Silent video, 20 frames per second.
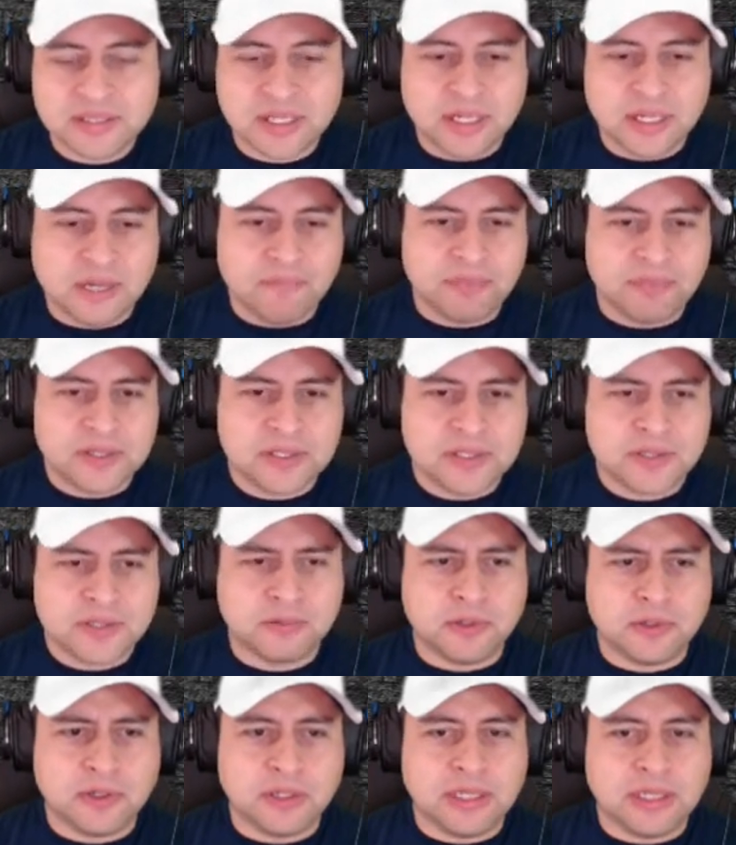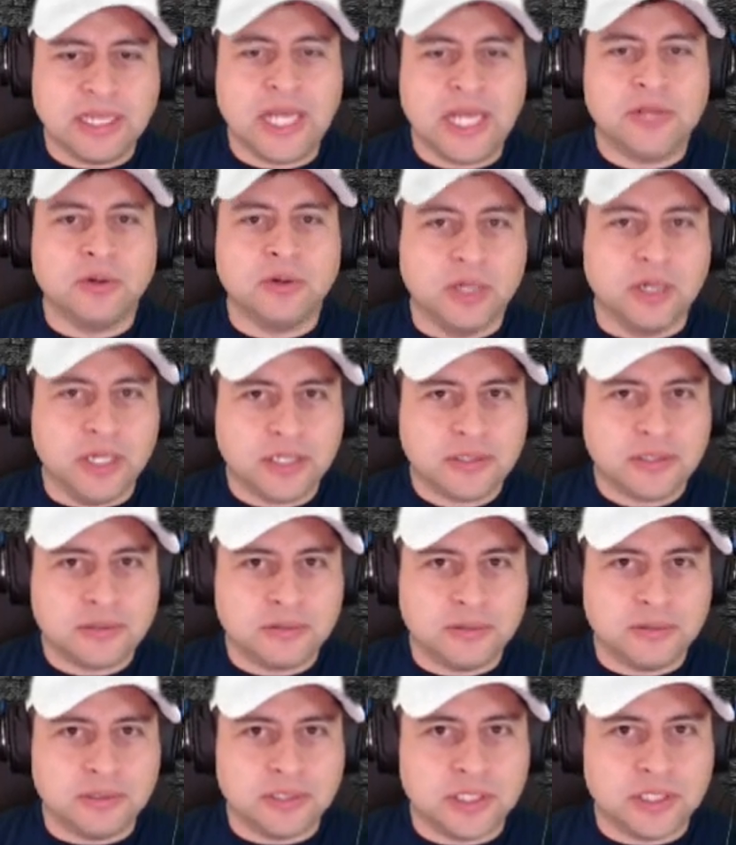This is where Lionel Hutz, who's
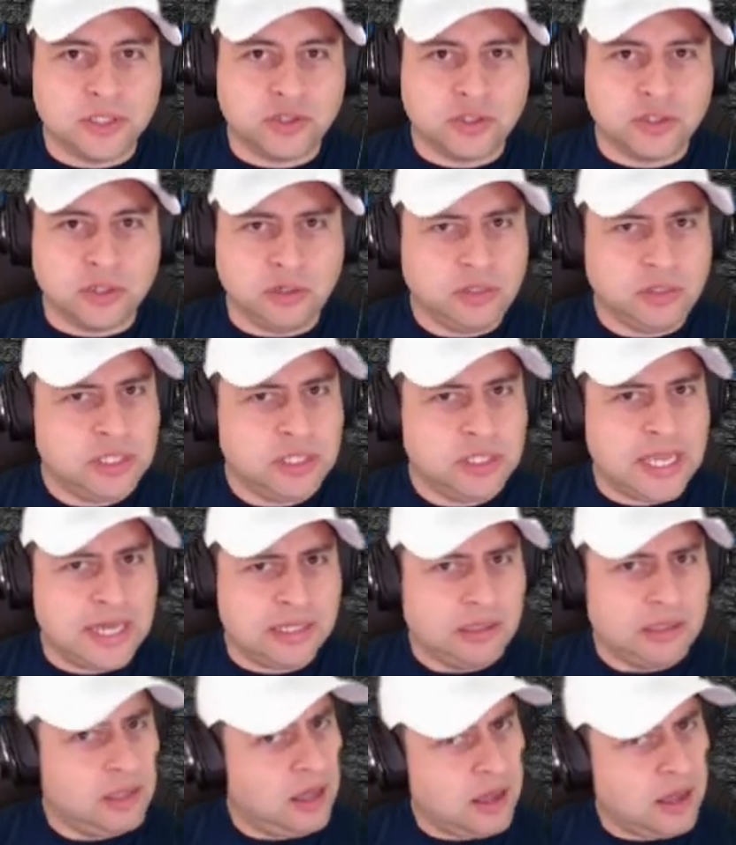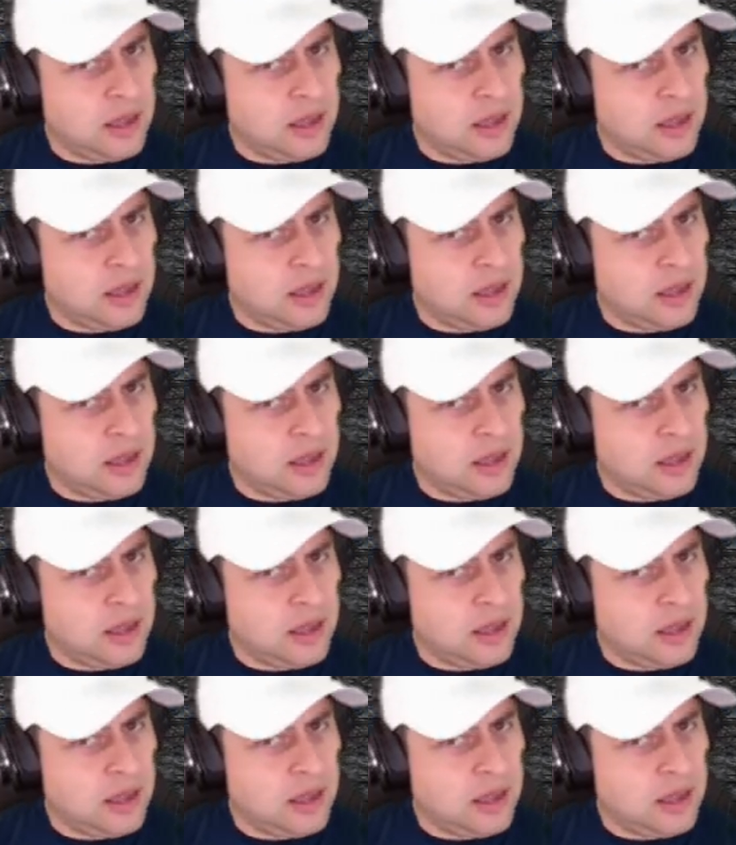attorney at law,